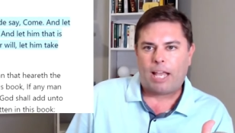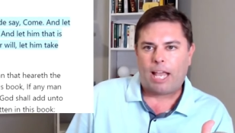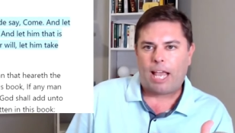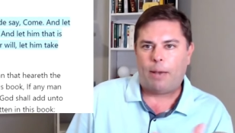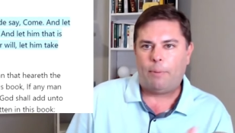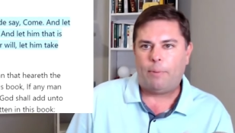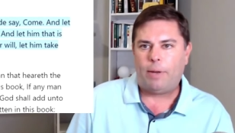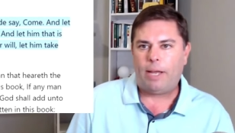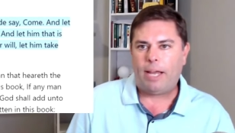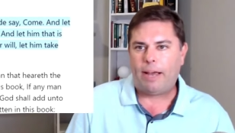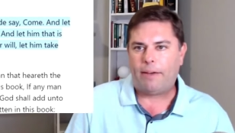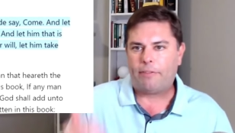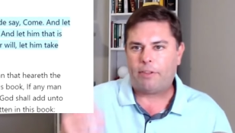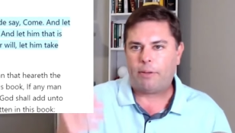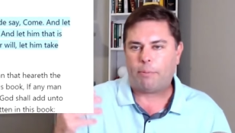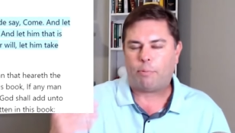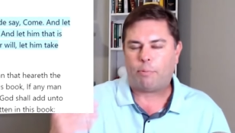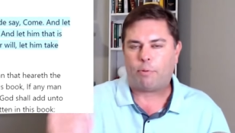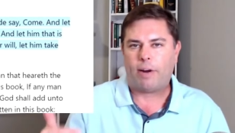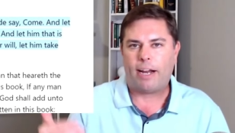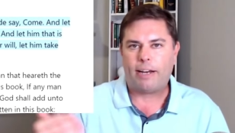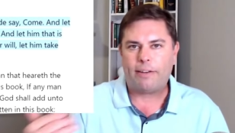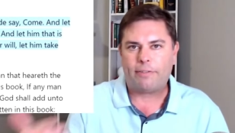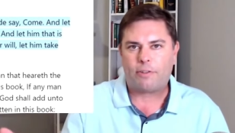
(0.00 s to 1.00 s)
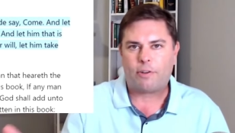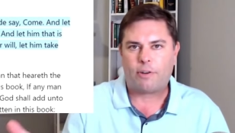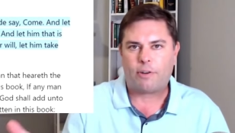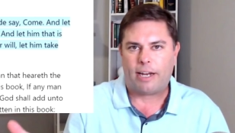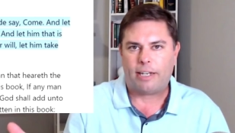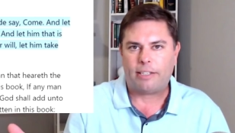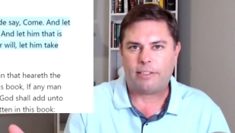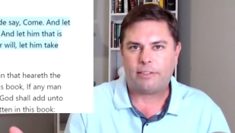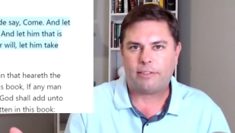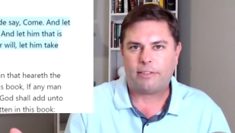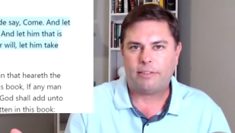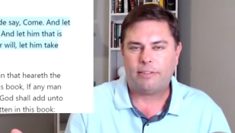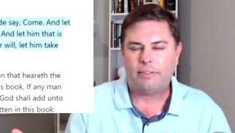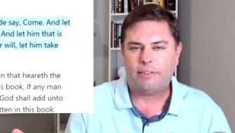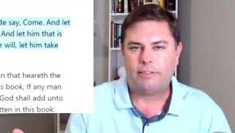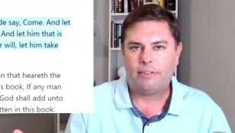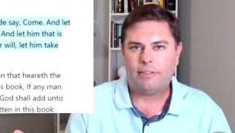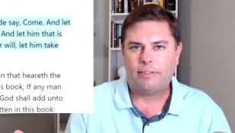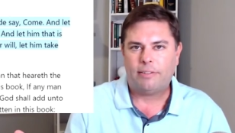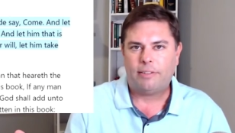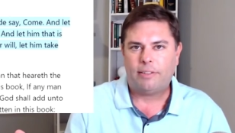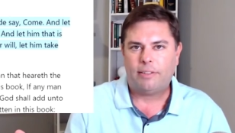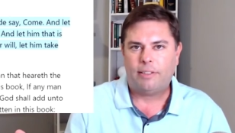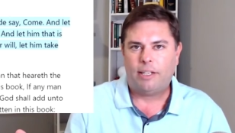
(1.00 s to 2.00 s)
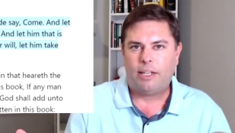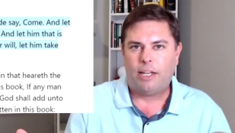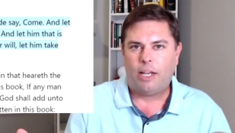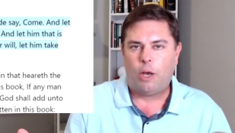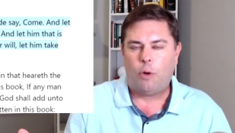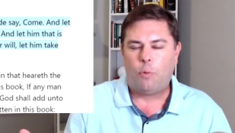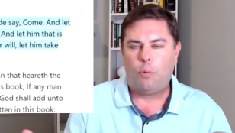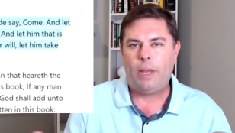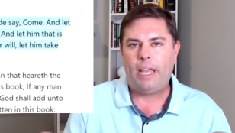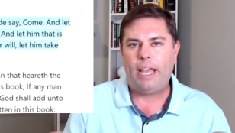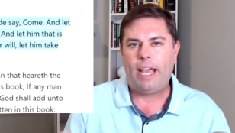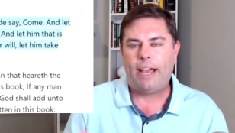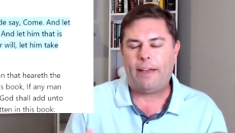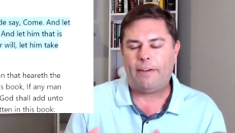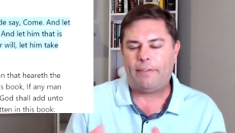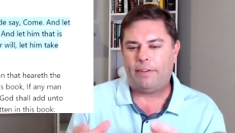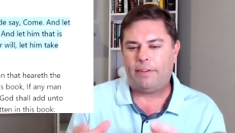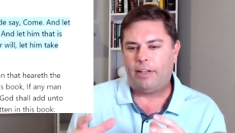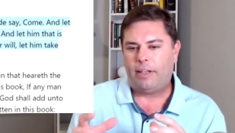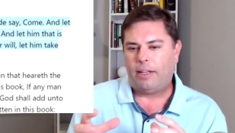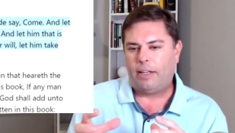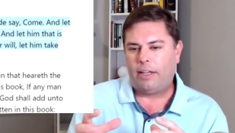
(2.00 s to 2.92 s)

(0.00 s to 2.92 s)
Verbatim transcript: and we have the bride of Christ. We have